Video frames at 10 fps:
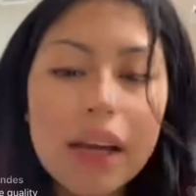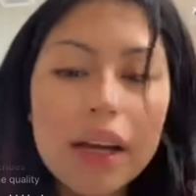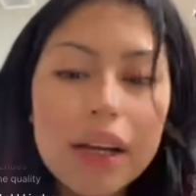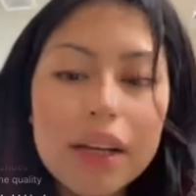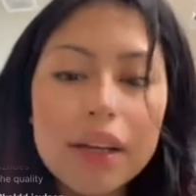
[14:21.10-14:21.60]

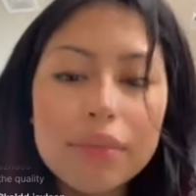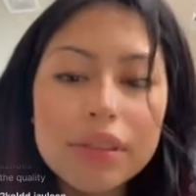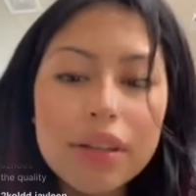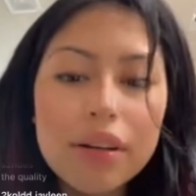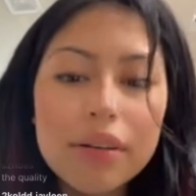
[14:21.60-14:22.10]
uh,
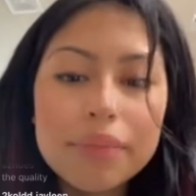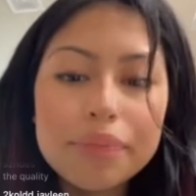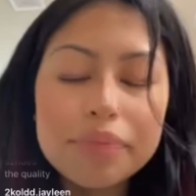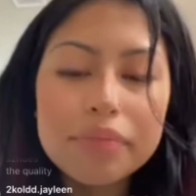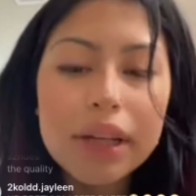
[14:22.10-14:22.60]
what's it called?
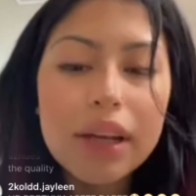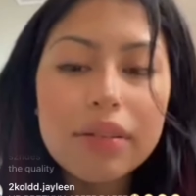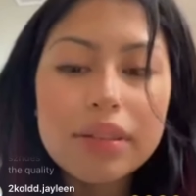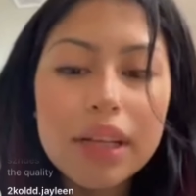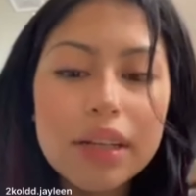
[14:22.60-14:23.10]
My
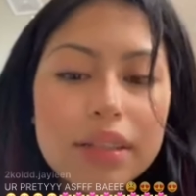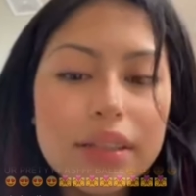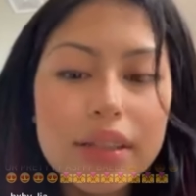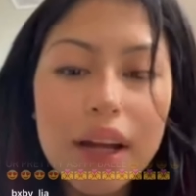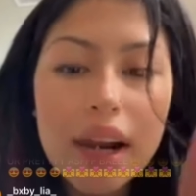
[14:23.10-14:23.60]
nail tech
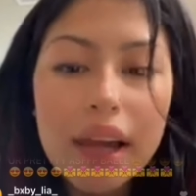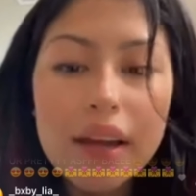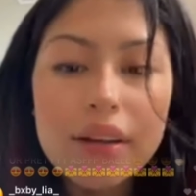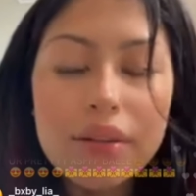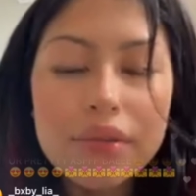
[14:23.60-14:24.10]
does not
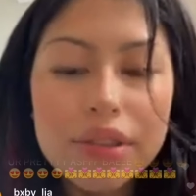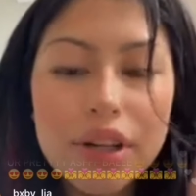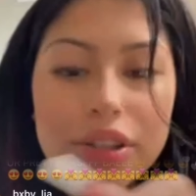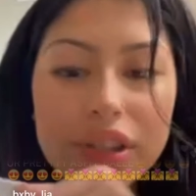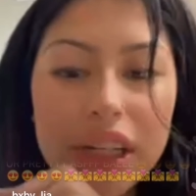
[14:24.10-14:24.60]
like
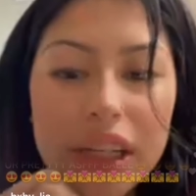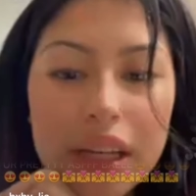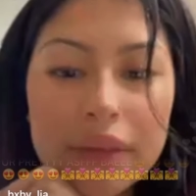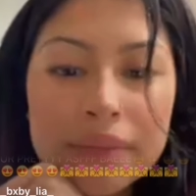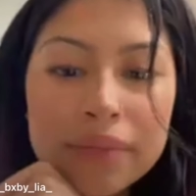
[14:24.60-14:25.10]
overcharge or anything.